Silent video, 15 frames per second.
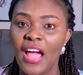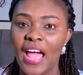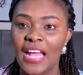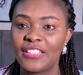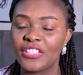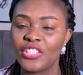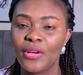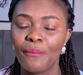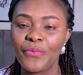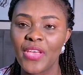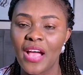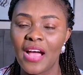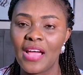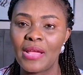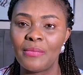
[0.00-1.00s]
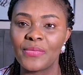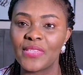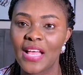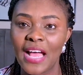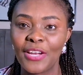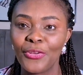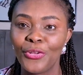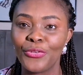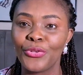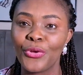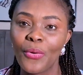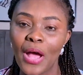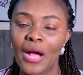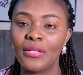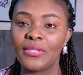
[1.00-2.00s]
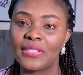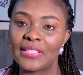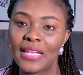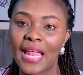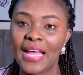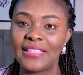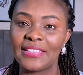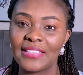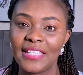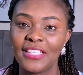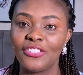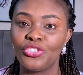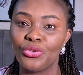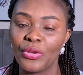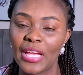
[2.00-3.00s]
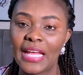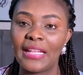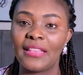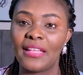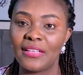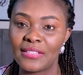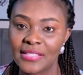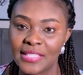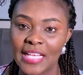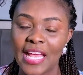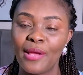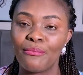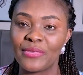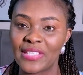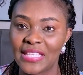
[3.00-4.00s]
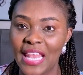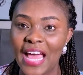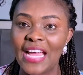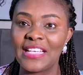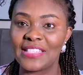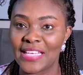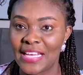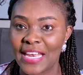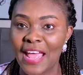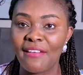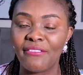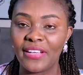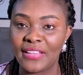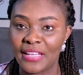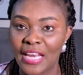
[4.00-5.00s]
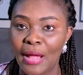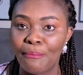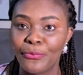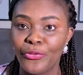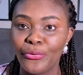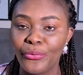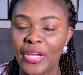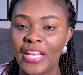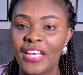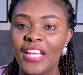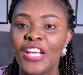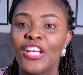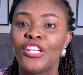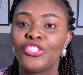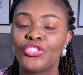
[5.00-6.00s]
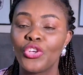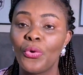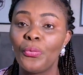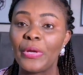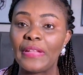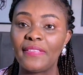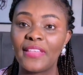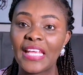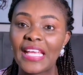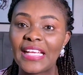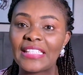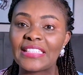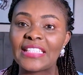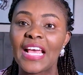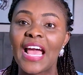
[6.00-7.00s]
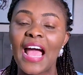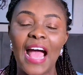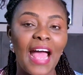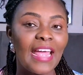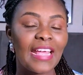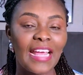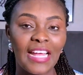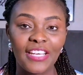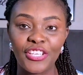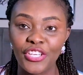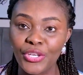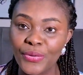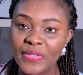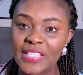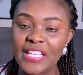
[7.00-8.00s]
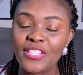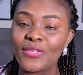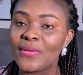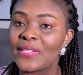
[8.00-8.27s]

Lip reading: And sometimes I don't know how to slice things to get the same slice in everything I'm doing. So with this, I can use it to